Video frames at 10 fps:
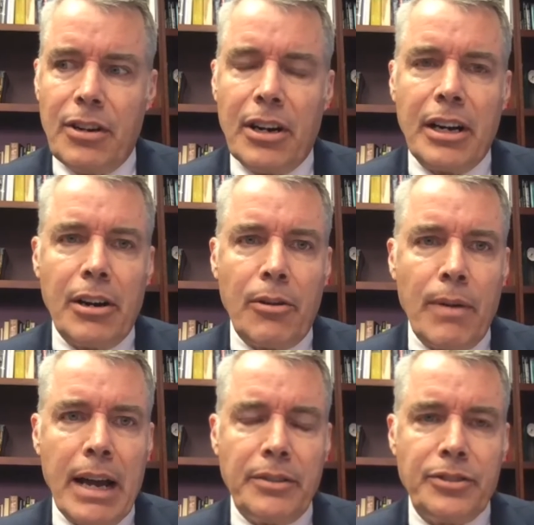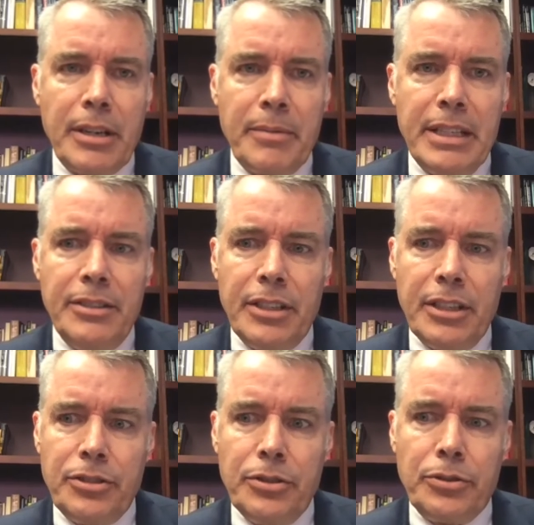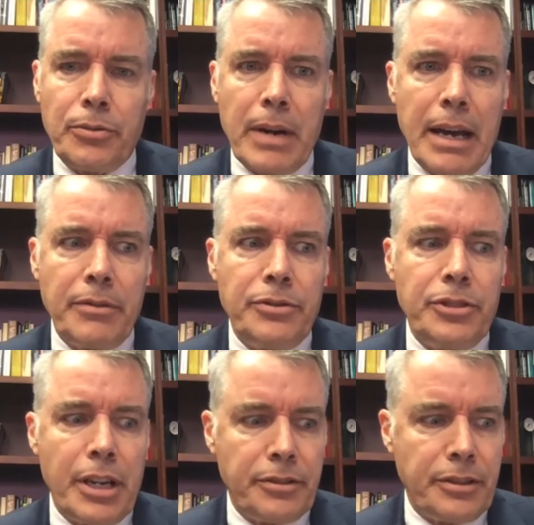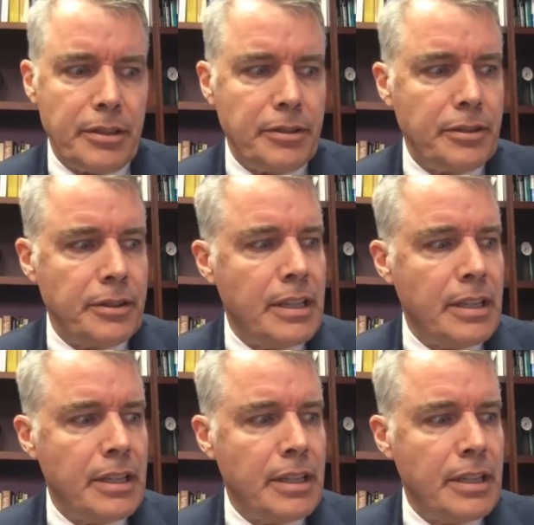are around some of these issues around justice,